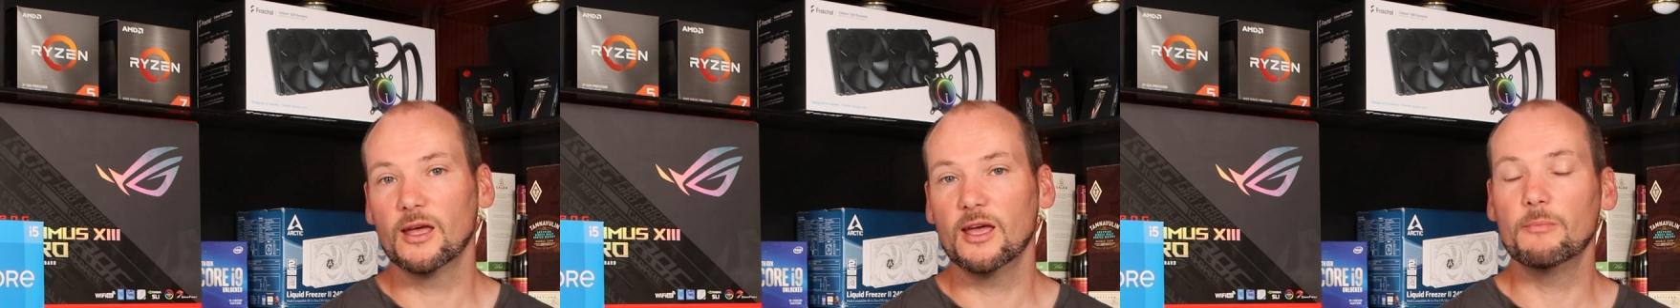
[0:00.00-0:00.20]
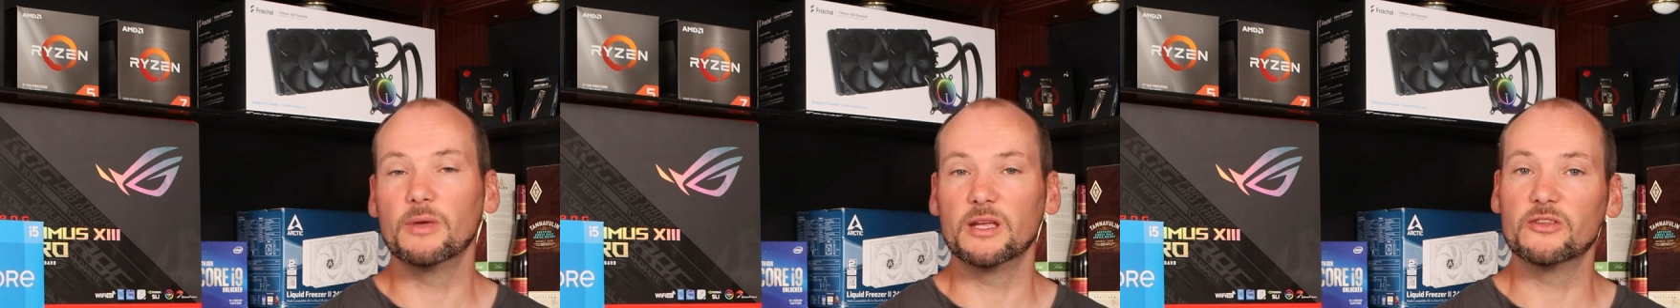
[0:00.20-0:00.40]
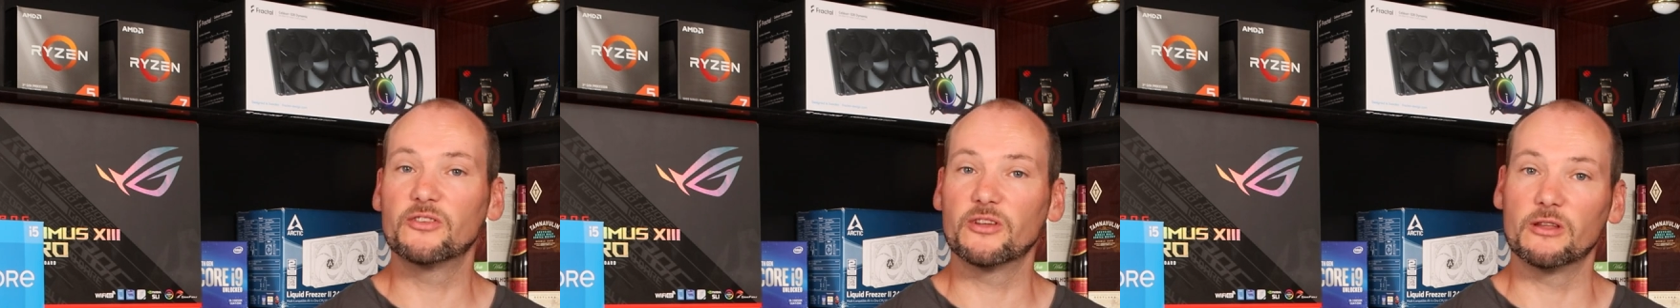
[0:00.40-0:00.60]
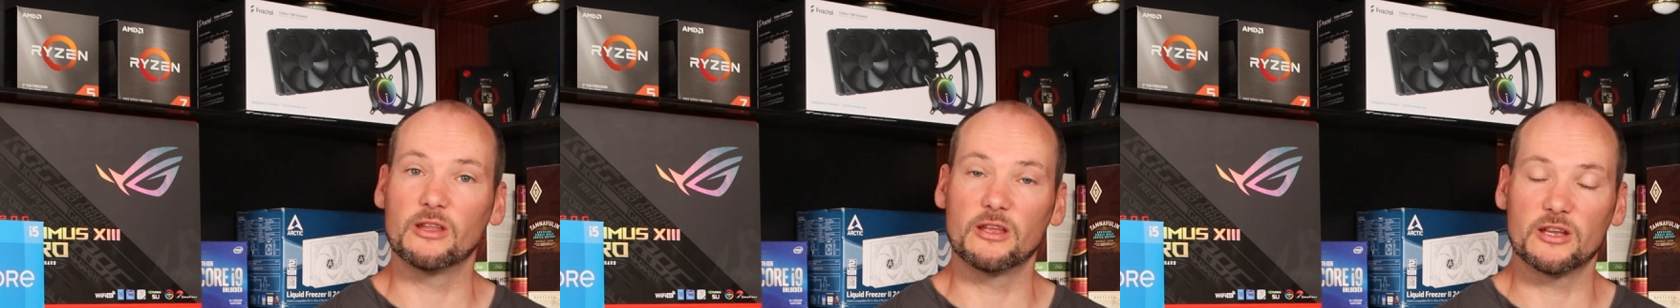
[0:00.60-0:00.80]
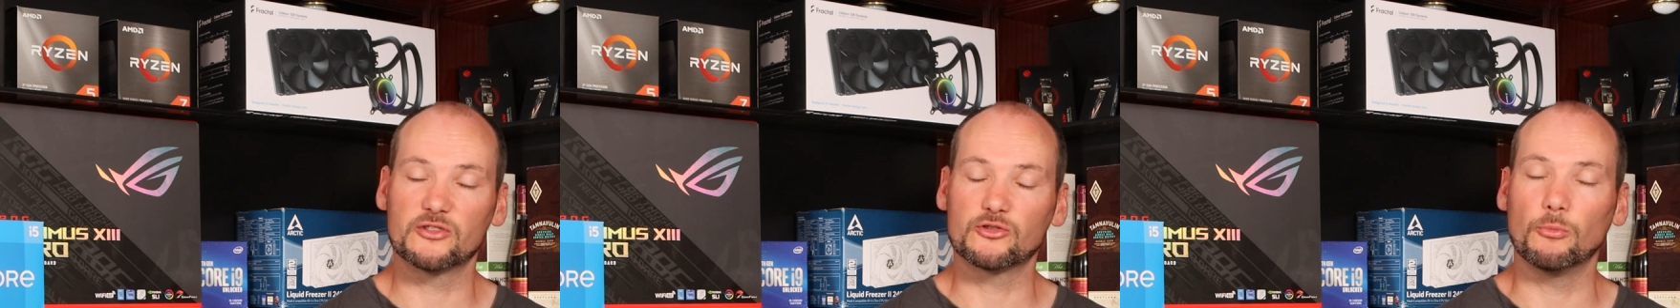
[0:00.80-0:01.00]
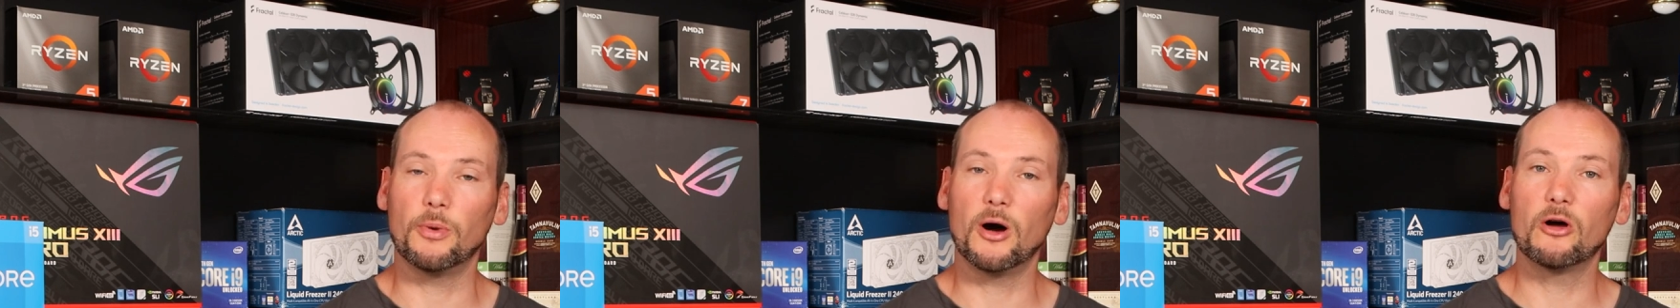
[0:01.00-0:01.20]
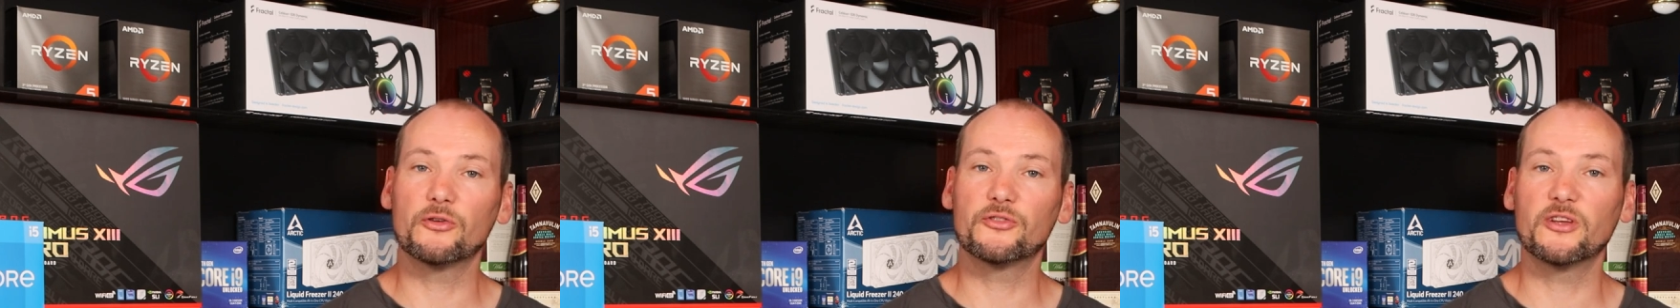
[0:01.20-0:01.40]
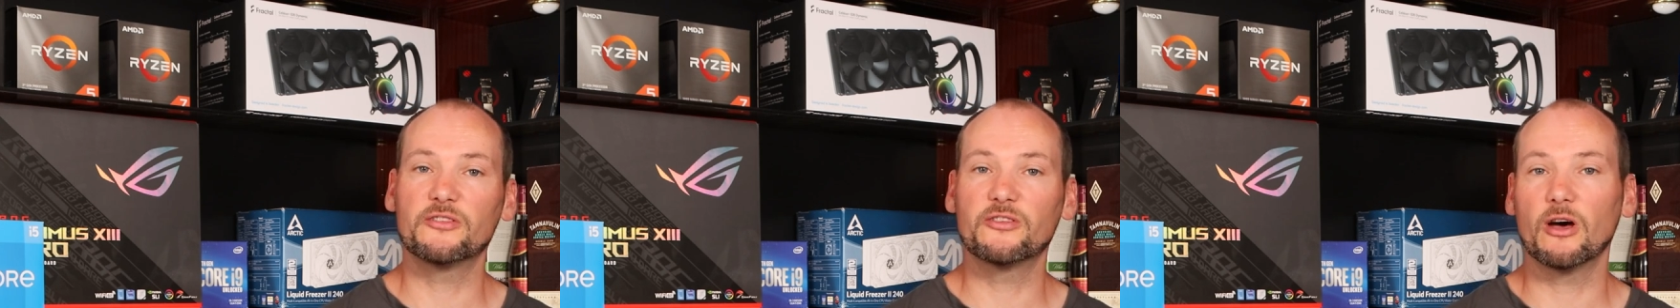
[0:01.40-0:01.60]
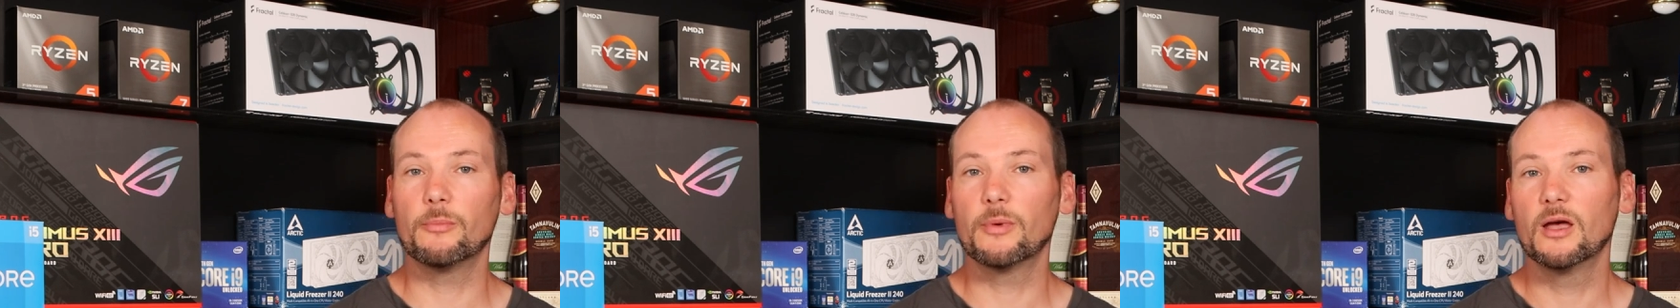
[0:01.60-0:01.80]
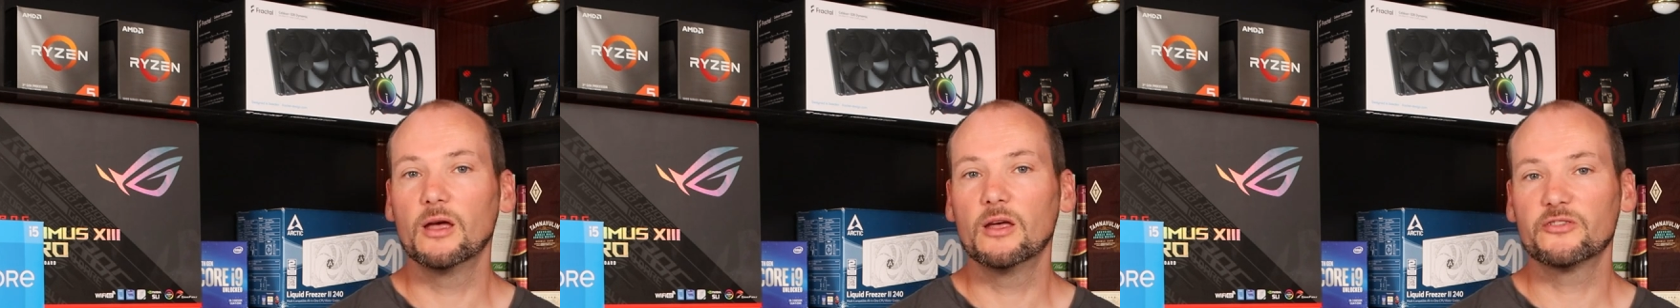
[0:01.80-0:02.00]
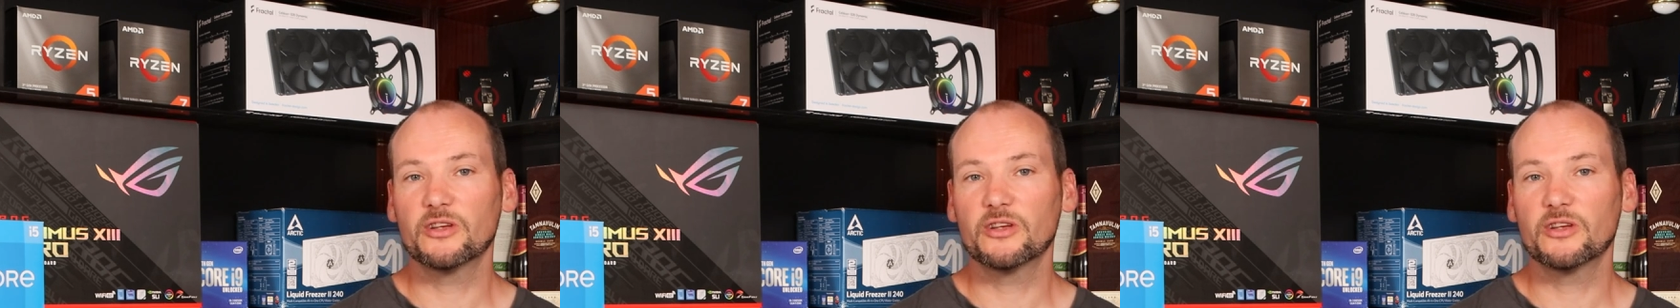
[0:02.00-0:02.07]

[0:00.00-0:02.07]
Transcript: It means in the initial BIOS setup,